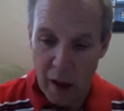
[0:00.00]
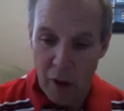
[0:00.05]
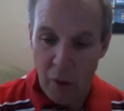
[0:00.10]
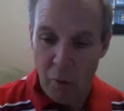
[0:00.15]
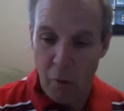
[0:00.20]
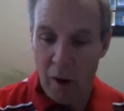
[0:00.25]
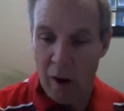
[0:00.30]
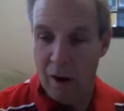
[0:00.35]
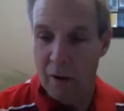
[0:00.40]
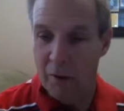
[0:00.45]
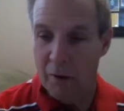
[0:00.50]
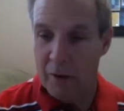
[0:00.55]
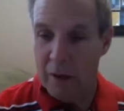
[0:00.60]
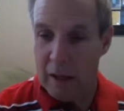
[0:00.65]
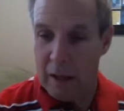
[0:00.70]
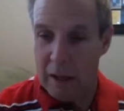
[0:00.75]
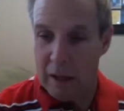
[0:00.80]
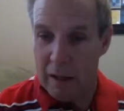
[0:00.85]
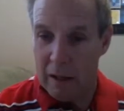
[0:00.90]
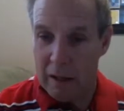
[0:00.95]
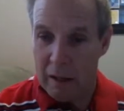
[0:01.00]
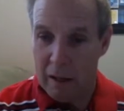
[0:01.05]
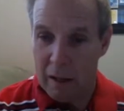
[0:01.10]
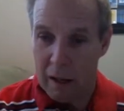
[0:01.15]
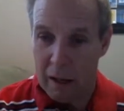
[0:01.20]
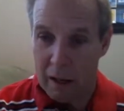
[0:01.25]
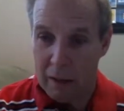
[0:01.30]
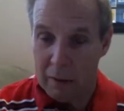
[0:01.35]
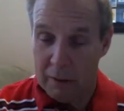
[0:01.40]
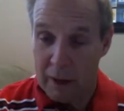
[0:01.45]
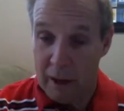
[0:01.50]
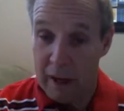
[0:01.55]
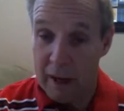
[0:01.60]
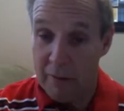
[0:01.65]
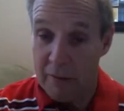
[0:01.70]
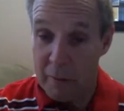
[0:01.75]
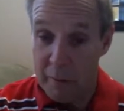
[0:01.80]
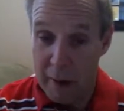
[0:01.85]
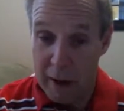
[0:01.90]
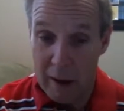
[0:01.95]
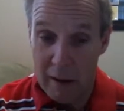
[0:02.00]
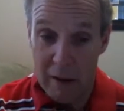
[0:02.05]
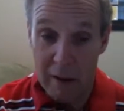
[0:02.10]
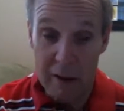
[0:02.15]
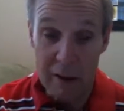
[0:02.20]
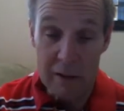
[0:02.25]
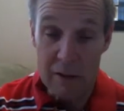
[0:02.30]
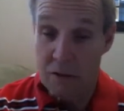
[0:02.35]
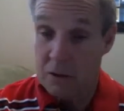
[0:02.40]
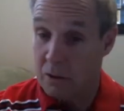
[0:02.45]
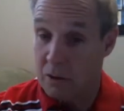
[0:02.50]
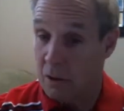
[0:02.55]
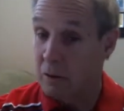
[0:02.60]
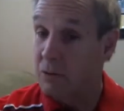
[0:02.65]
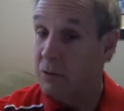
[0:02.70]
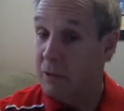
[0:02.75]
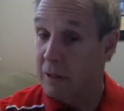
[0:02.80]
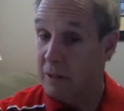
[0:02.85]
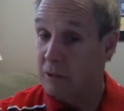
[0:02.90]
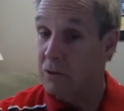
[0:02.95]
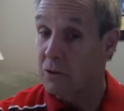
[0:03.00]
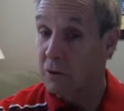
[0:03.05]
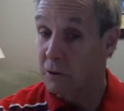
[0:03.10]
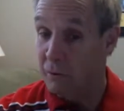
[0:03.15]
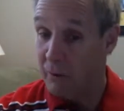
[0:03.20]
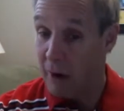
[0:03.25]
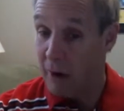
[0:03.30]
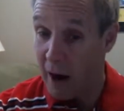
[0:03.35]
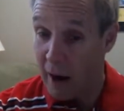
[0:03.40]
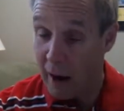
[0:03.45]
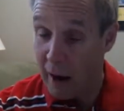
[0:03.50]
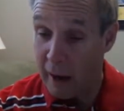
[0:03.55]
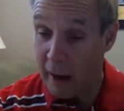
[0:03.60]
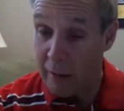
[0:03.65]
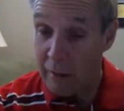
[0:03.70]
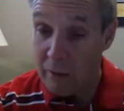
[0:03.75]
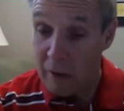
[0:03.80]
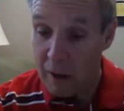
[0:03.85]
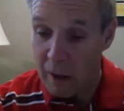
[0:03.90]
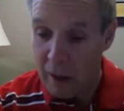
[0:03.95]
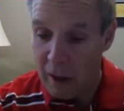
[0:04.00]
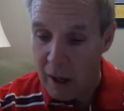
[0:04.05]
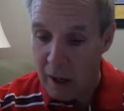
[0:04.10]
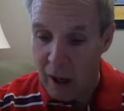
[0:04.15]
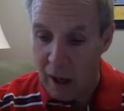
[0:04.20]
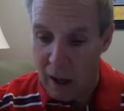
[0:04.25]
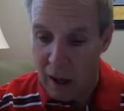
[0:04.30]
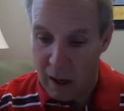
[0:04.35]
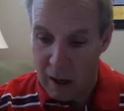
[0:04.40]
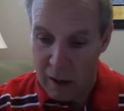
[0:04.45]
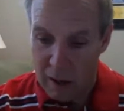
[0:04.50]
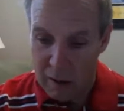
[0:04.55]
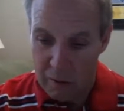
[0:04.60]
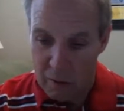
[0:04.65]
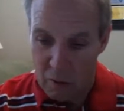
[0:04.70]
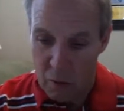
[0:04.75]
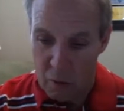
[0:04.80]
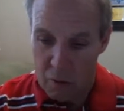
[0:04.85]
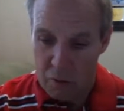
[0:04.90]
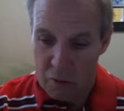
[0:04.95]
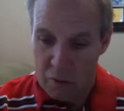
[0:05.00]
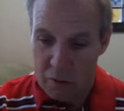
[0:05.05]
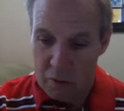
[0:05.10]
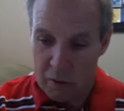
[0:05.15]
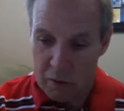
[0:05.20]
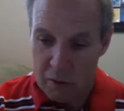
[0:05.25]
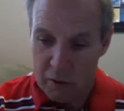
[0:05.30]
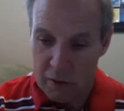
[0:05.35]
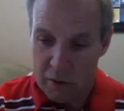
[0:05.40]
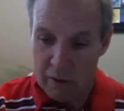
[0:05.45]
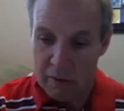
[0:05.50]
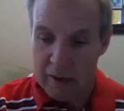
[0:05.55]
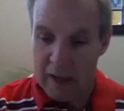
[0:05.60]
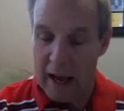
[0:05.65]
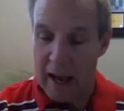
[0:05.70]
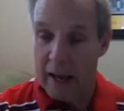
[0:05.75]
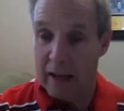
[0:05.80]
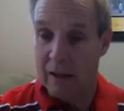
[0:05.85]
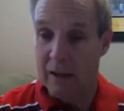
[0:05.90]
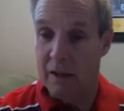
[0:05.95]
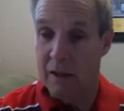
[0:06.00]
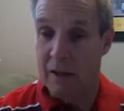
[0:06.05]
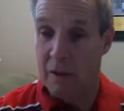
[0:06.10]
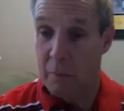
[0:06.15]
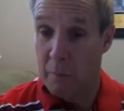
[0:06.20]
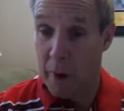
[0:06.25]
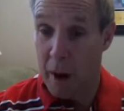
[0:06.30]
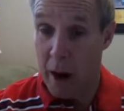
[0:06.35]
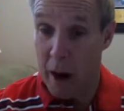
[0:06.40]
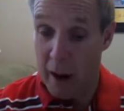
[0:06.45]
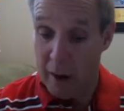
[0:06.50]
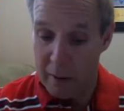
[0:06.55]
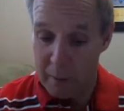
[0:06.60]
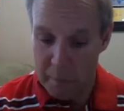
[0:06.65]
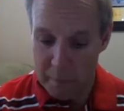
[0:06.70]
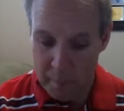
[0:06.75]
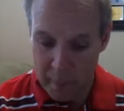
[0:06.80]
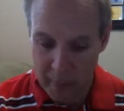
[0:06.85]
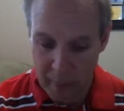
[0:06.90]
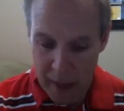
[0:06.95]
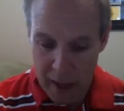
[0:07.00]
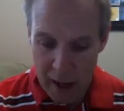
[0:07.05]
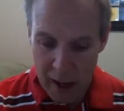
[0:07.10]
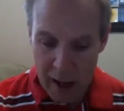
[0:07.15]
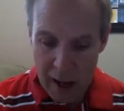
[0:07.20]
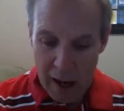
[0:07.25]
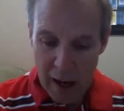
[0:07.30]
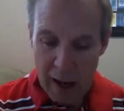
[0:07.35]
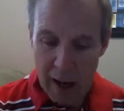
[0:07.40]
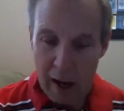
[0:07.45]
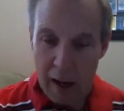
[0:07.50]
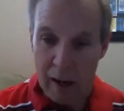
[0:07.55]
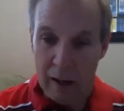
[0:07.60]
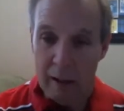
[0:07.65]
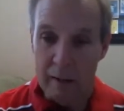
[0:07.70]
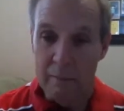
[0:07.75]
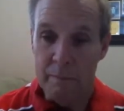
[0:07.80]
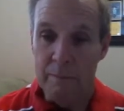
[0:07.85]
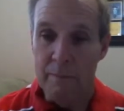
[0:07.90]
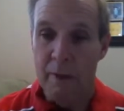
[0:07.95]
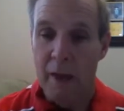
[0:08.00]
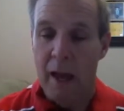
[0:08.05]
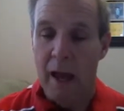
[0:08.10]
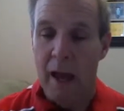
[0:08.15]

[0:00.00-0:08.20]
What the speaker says: while the Native Americans, those that survived, of course, were clearly at the bottom. and